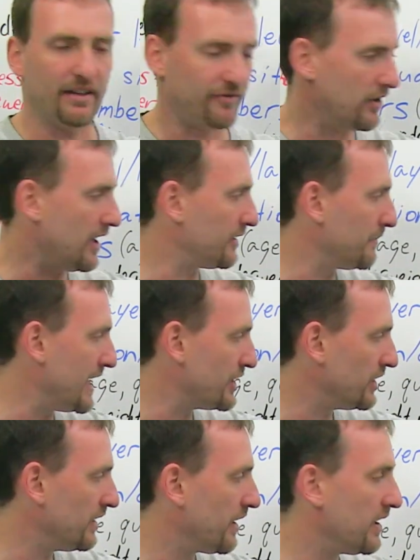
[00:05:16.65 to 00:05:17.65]
I forgot to
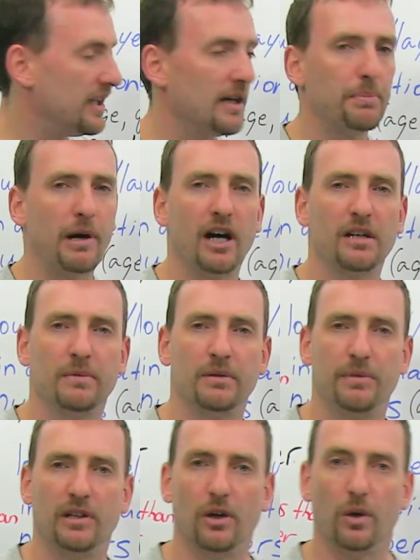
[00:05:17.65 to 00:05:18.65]
mention, the apartment
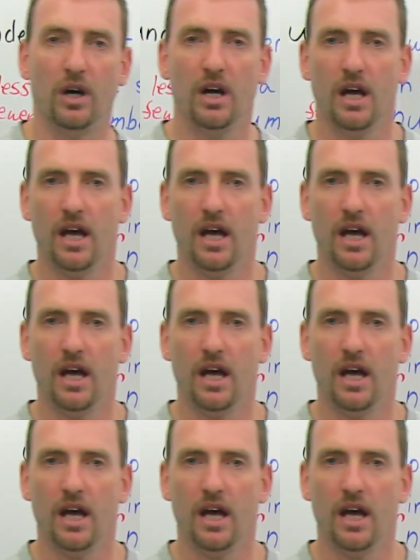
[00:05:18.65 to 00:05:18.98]
below.